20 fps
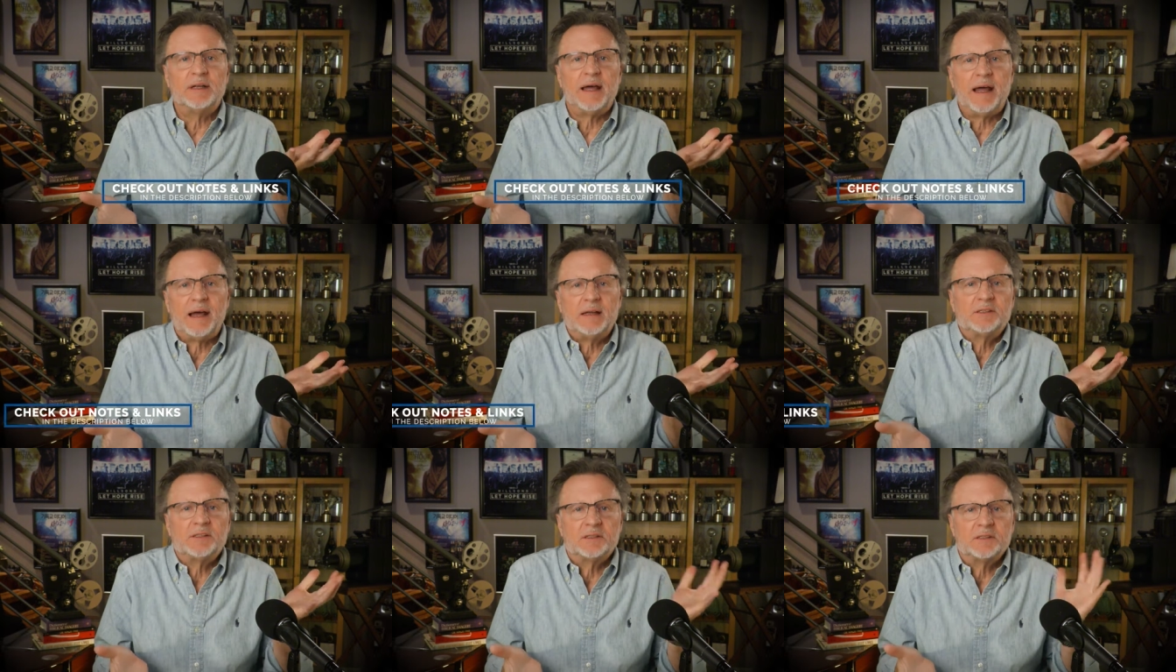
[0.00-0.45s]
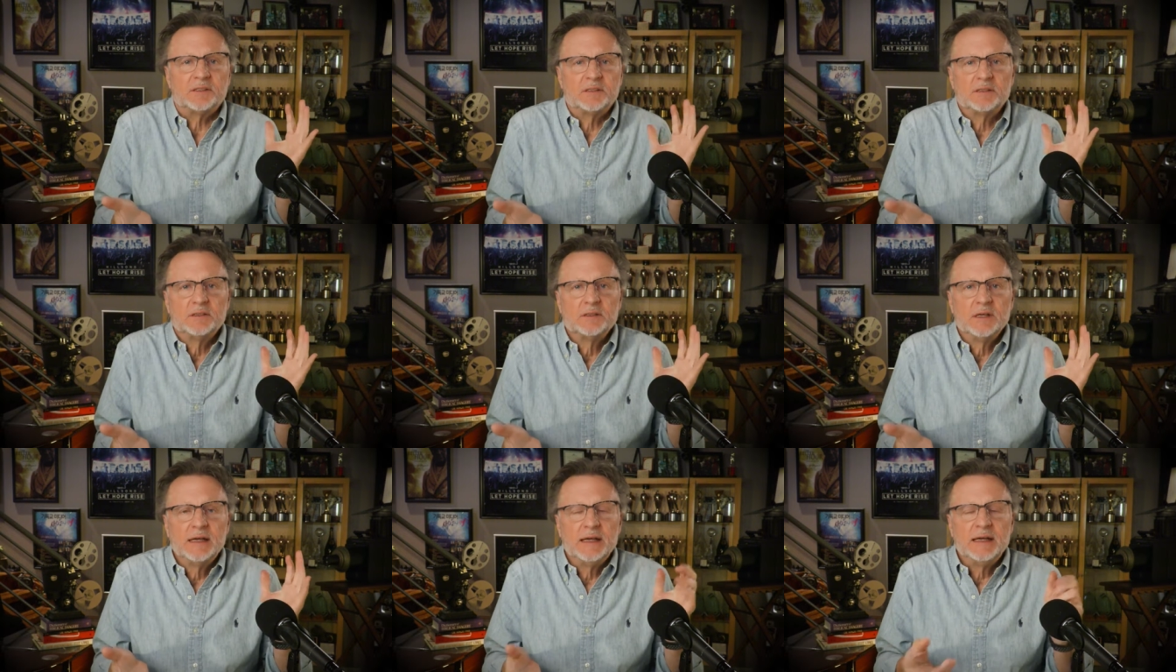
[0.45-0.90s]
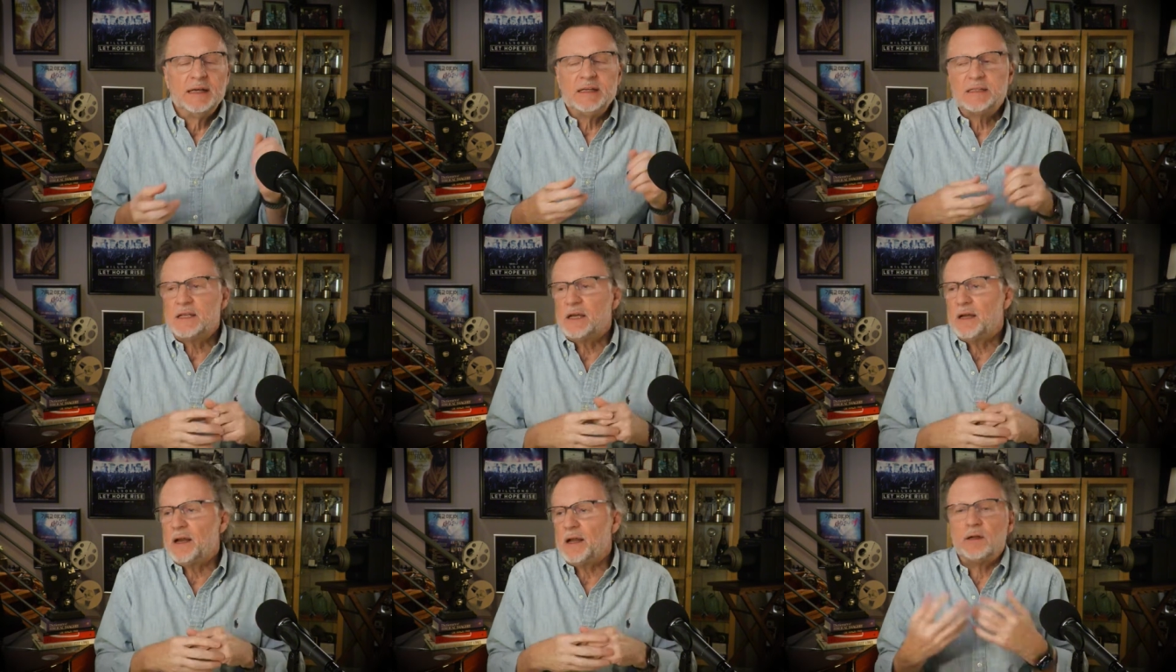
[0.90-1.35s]
houses. He
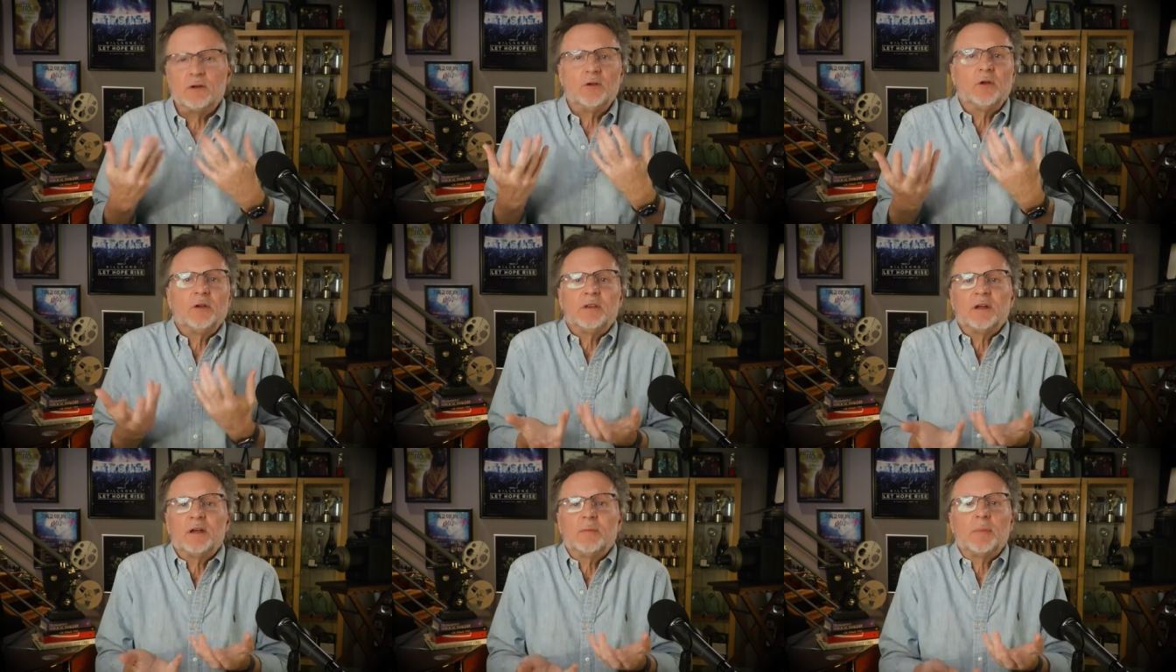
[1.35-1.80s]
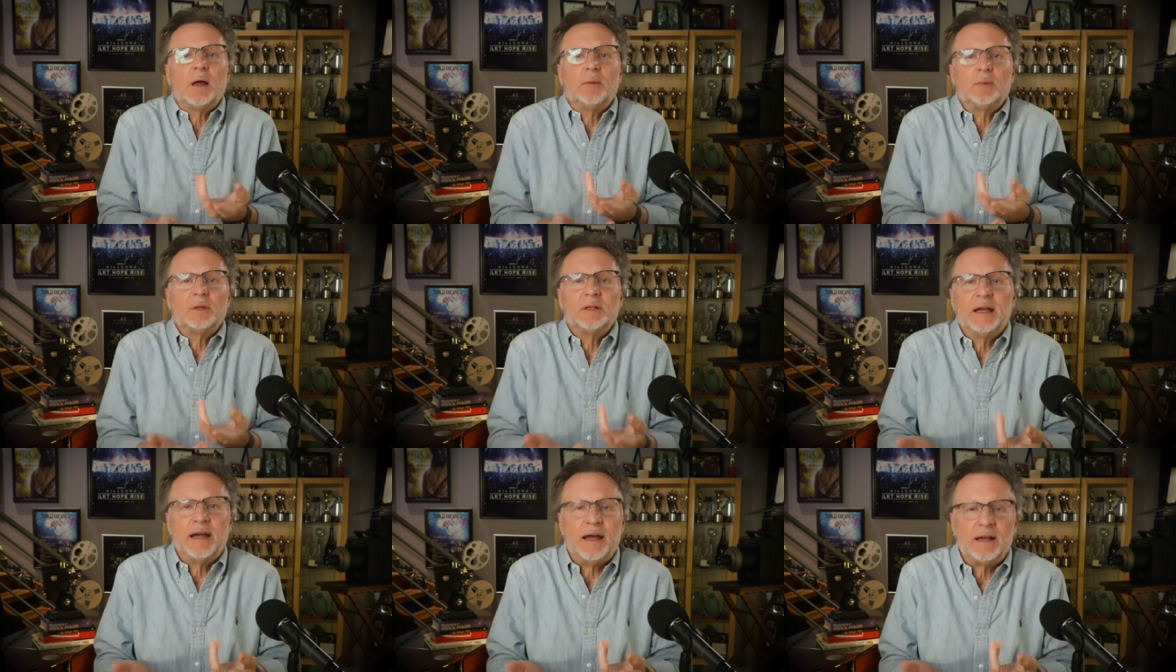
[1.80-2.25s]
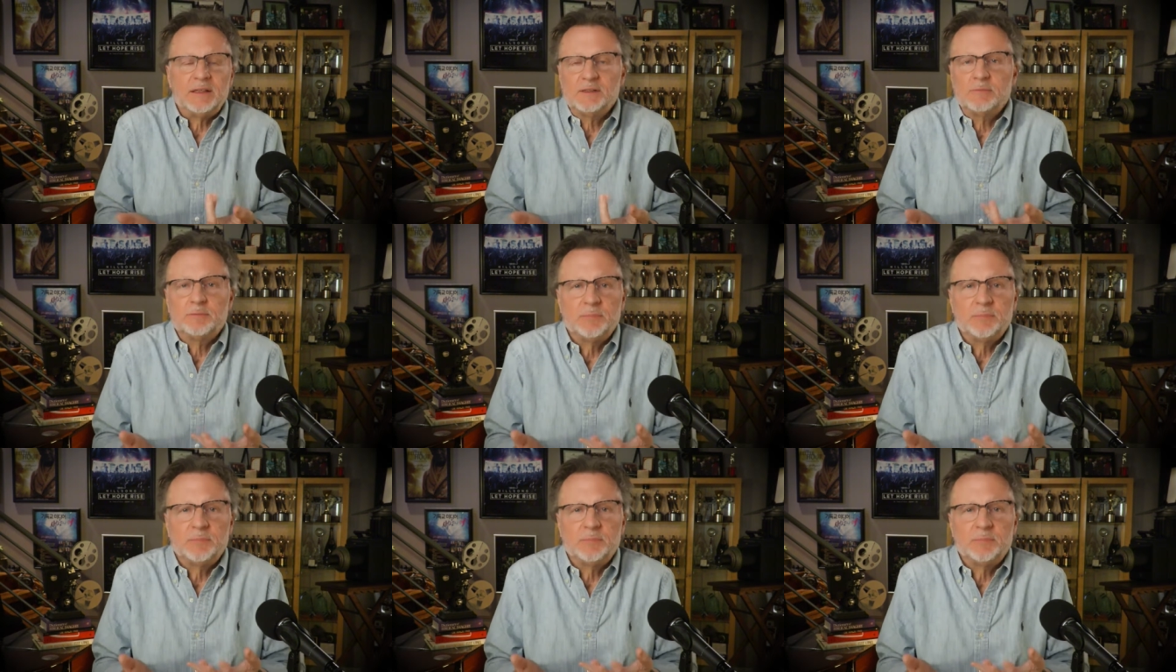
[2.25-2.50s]
said, I don't know anything about building houses.